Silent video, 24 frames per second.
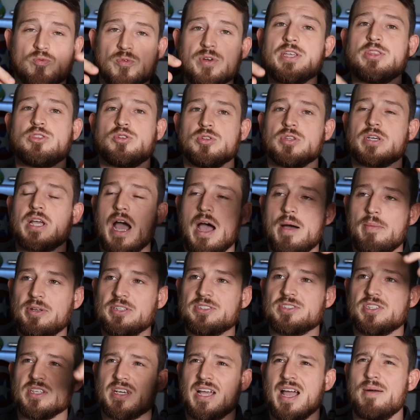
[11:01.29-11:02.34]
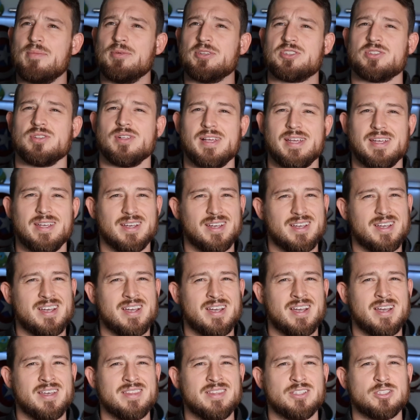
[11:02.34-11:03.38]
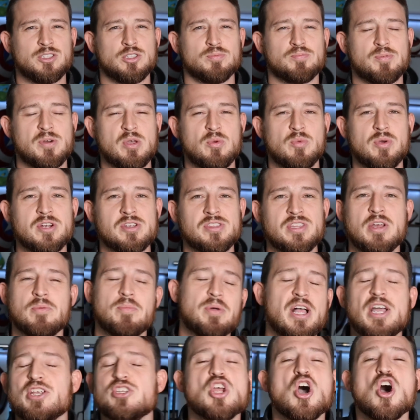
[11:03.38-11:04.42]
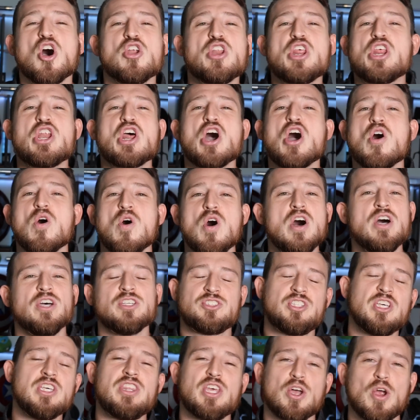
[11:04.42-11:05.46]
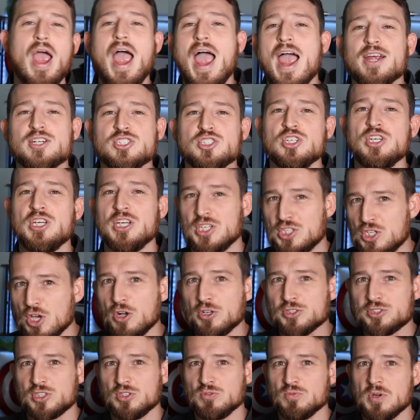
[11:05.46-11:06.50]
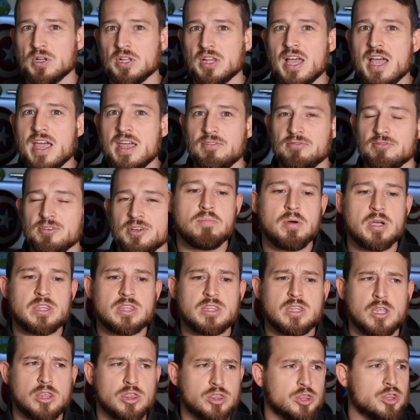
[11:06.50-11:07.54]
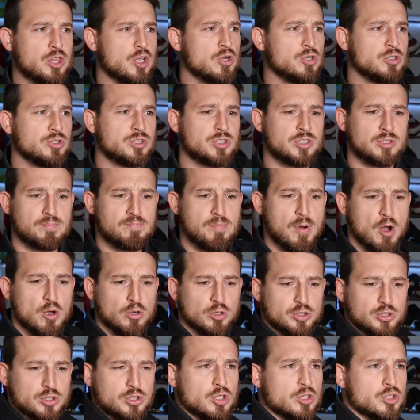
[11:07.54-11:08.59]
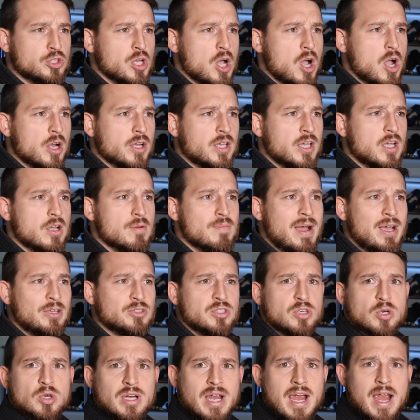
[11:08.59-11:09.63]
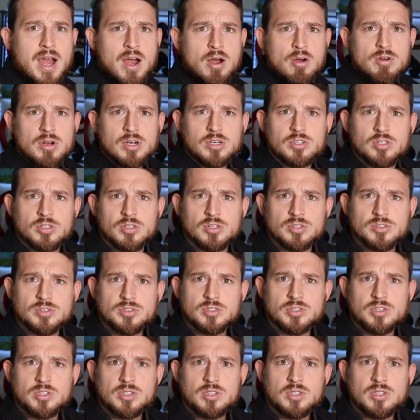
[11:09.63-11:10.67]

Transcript: read through the comments, and the comments are like, this is pretty weird, and they'll be like, no. See, they're actually adults in real life. But the thirst posts are talking about their characters.